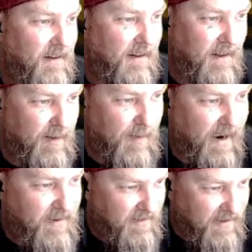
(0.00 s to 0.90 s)

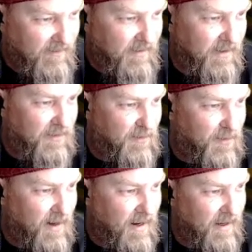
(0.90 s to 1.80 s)
I just have
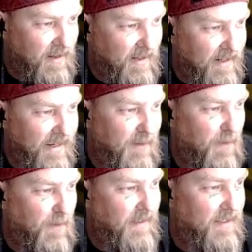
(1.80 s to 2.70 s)
to get
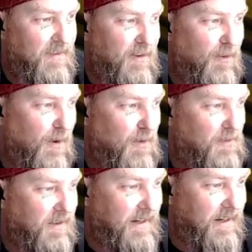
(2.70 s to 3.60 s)
one that's
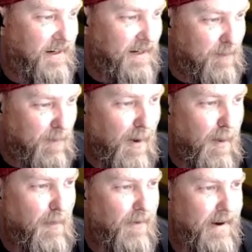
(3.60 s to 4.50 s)
grossly
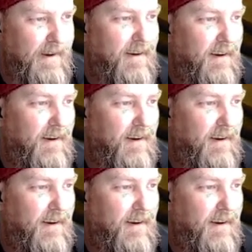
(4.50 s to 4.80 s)
inappropriate.